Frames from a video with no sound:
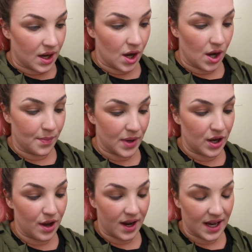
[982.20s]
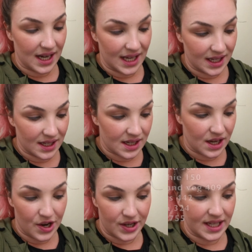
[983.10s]
But luckily
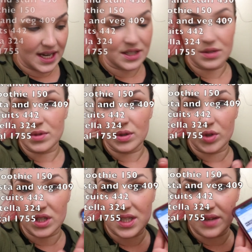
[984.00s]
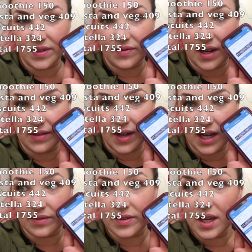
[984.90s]
it only adds up to
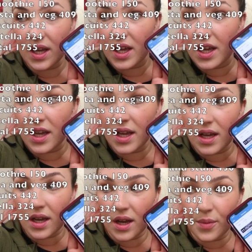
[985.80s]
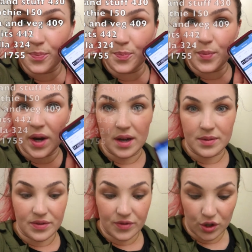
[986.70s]
1755. But I
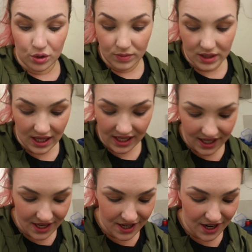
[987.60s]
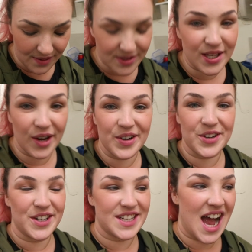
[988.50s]
was fuming, like, I was so
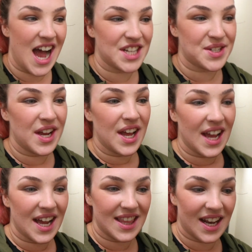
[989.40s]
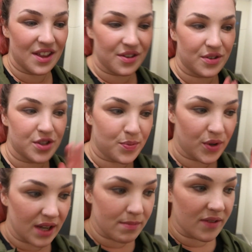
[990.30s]
annoyed at Ash, and then I thought just
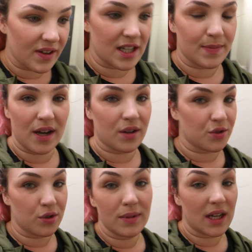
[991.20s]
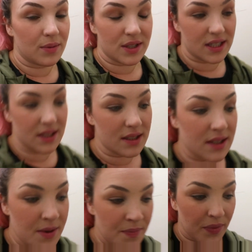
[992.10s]
put it in my fitness pal because normally I wouldn't,
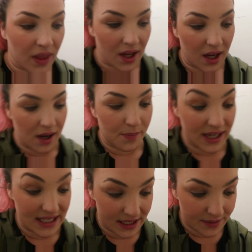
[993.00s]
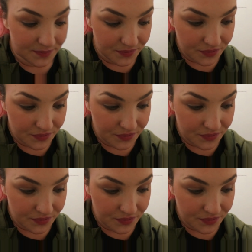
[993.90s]
but I did.